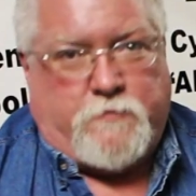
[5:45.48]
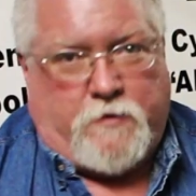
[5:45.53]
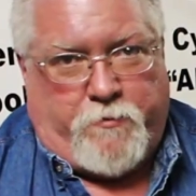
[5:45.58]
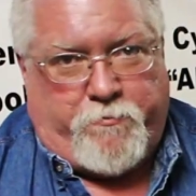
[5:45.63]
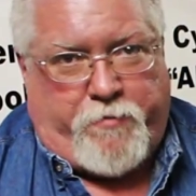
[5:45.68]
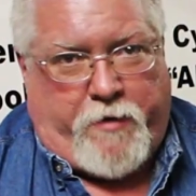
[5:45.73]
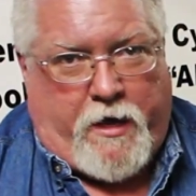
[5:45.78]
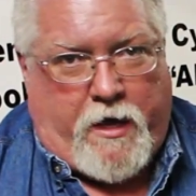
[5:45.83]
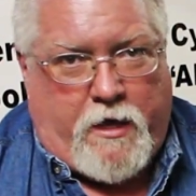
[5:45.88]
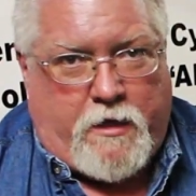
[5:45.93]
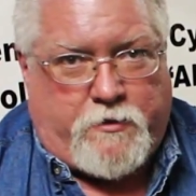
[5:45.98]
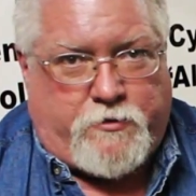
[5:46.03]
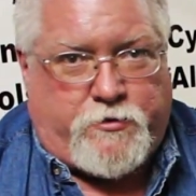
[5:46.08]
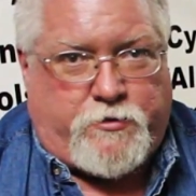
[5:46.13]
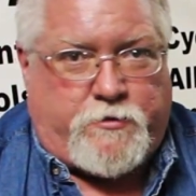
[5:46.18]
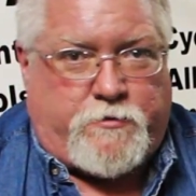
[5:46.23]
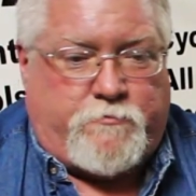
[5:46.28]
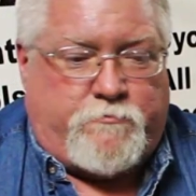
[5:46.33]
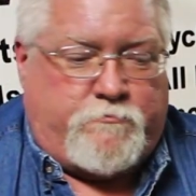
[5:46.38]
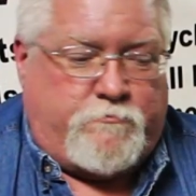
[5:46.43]
a
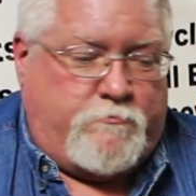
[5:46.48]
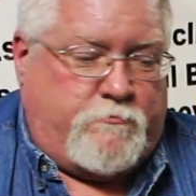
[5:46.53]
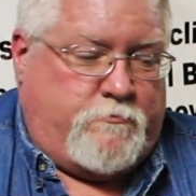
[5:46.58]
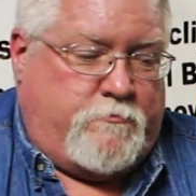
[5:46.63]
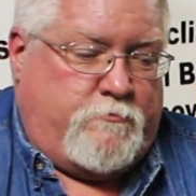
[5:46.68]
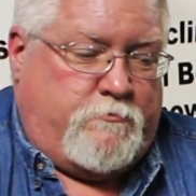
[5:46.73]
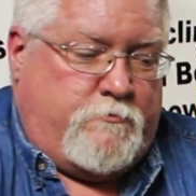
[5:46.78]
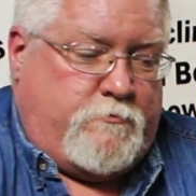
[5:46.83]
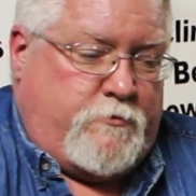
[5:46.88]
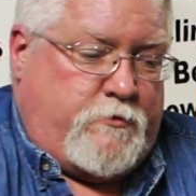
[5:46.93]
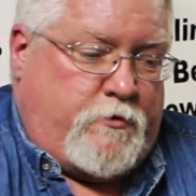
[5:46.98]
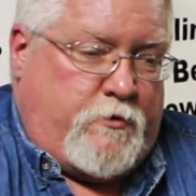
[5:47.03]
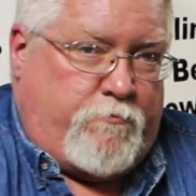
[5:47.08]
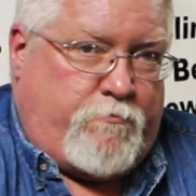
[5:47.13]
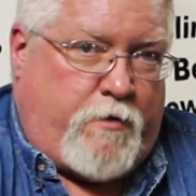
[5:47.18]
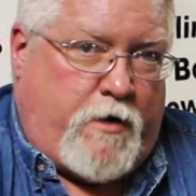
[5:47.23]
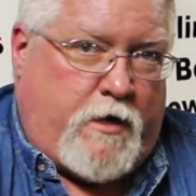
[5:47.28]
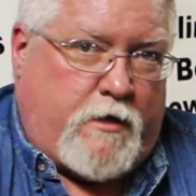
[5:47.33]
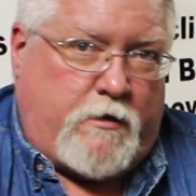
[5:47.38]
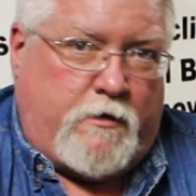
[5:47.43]
patch, your
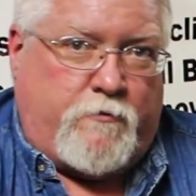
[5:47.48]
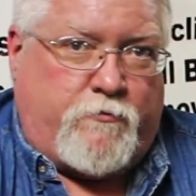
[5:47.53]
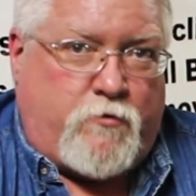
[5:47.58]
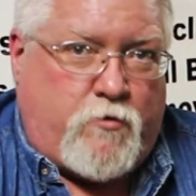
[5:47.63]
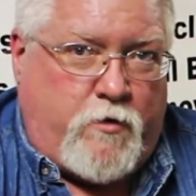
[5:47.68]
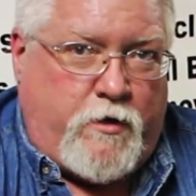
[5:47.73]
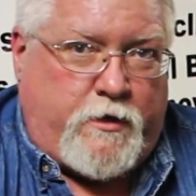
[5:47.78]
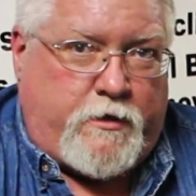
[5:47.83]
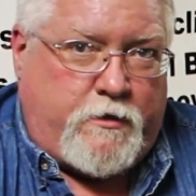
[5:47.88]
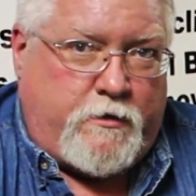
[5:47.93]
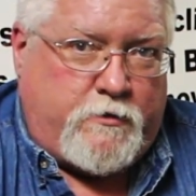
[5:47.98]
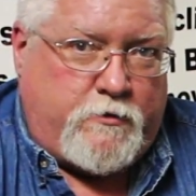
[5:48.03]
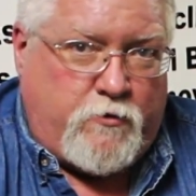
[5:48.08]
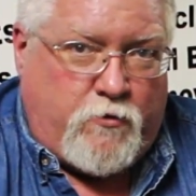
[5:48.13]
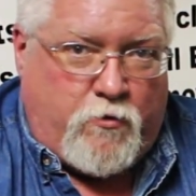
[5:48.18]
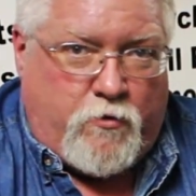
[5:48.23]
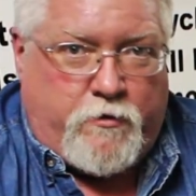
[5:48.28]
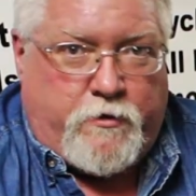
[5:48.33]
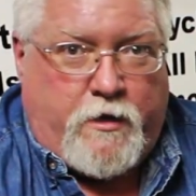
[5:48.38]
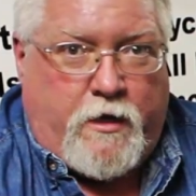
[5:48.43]
bottle of Quicken
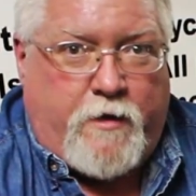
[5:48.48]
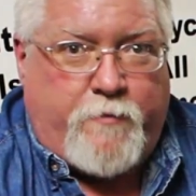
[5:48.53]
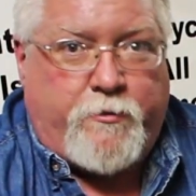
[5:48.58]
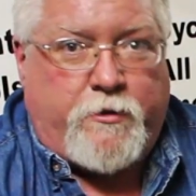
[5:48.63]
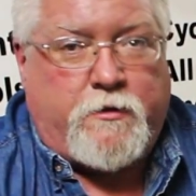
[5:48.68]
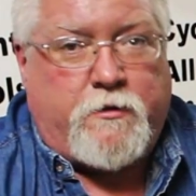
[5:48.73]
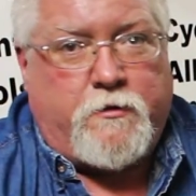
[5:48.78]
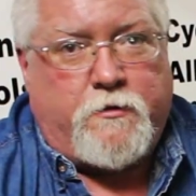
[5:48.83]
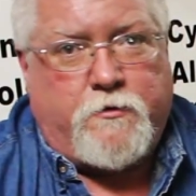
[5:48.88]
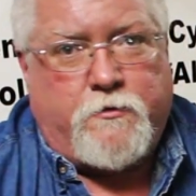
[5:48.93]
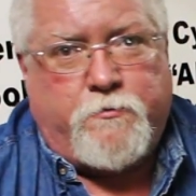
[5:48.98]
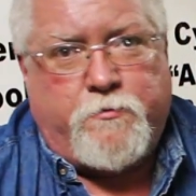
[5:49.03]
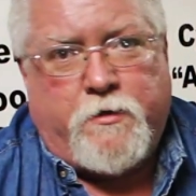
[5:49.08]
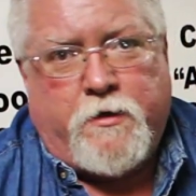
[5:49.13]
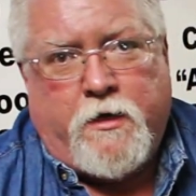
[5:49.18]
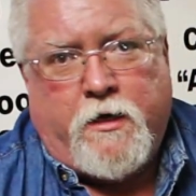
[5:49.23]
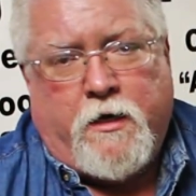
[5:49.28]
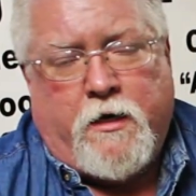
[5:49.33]
or Diamond Lube,